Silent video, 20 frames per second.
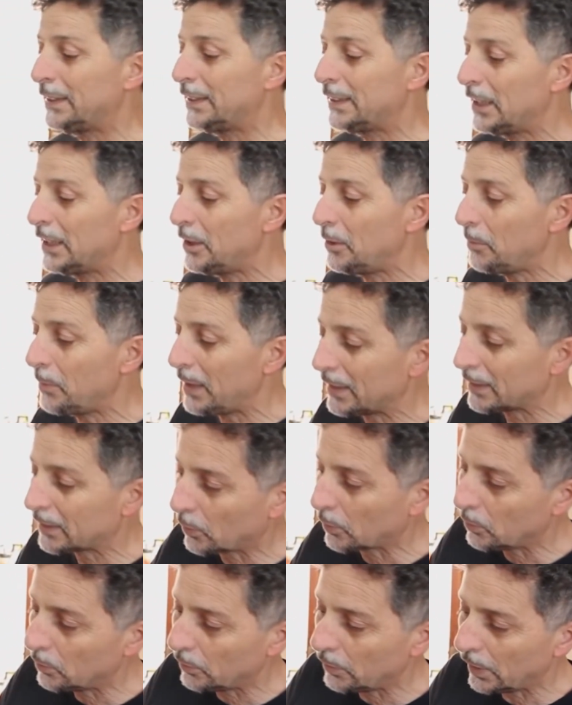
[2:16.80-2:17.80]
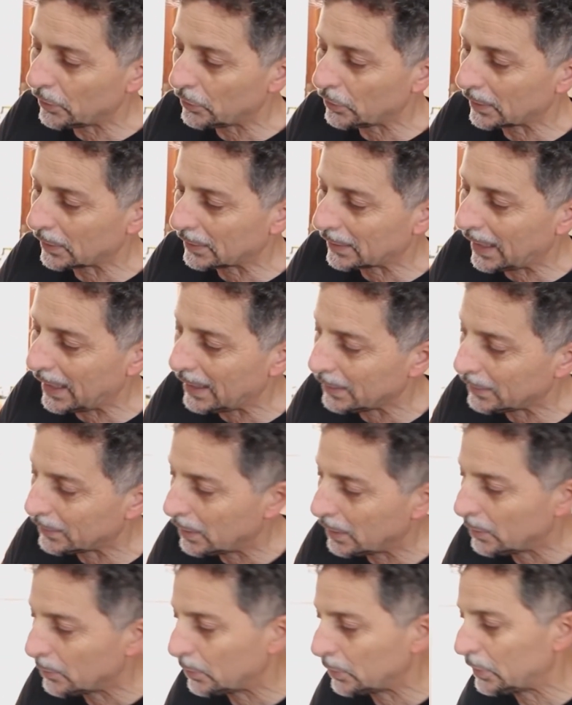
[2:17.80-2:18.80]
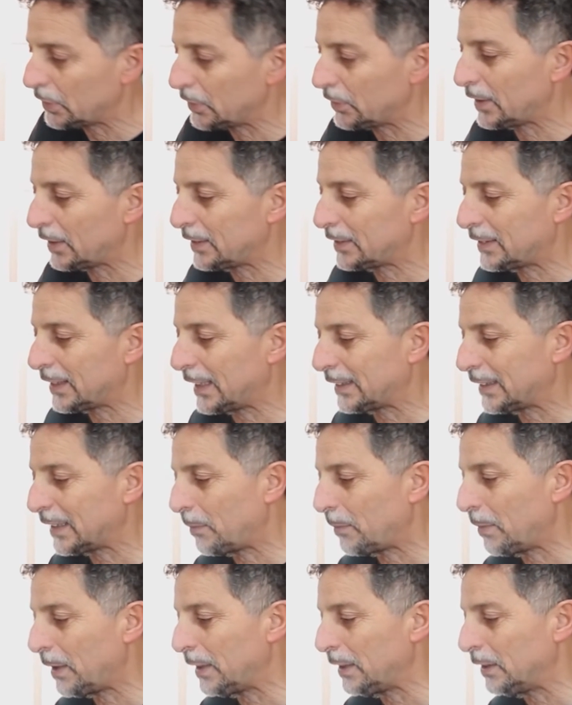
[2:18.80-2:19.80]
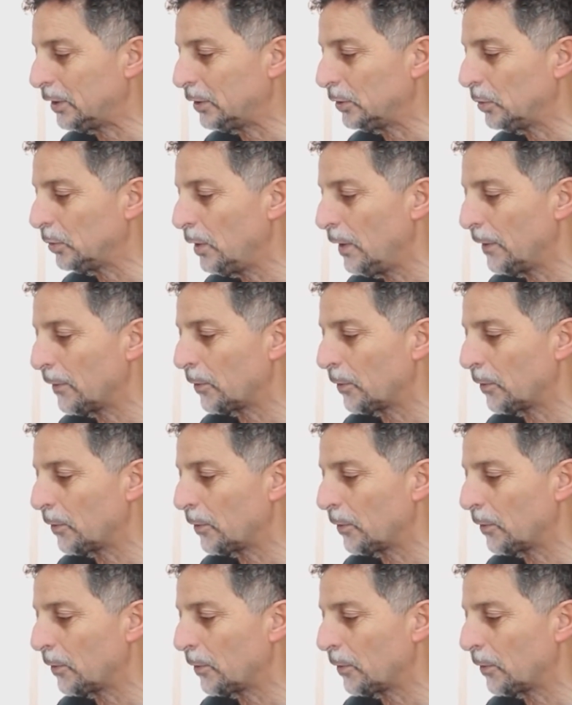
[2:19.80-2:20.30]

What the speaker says: When you eat vegetables, you work on a different connection.